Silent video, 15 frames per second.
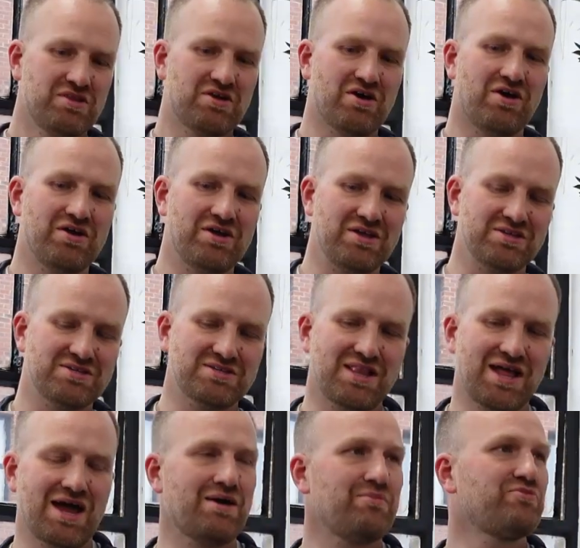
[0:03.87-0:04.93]
Guardian
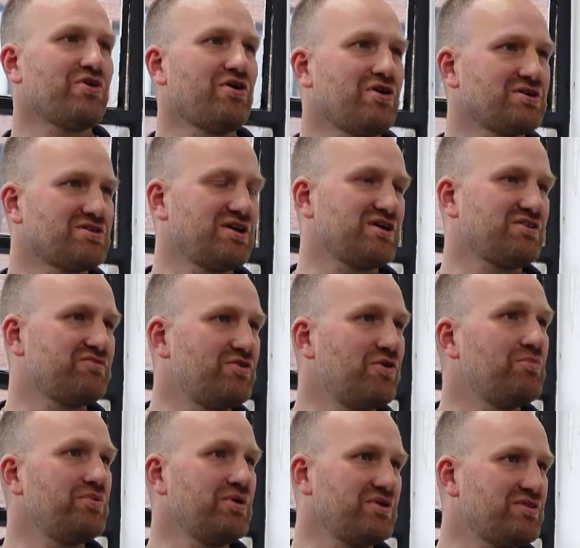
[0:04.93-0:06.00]
slams architects for
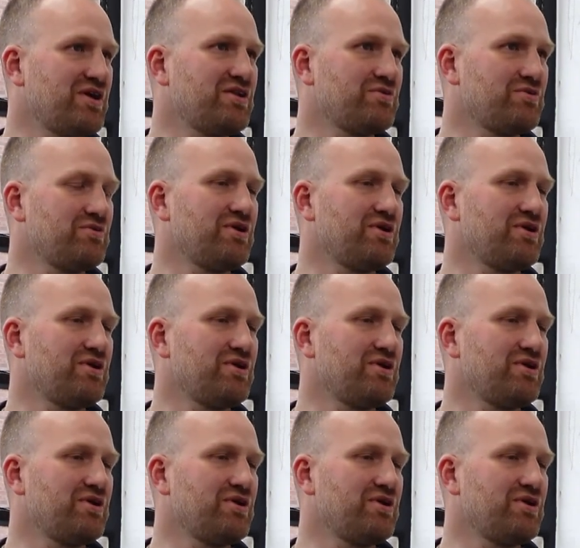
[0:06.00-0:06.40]
not being technical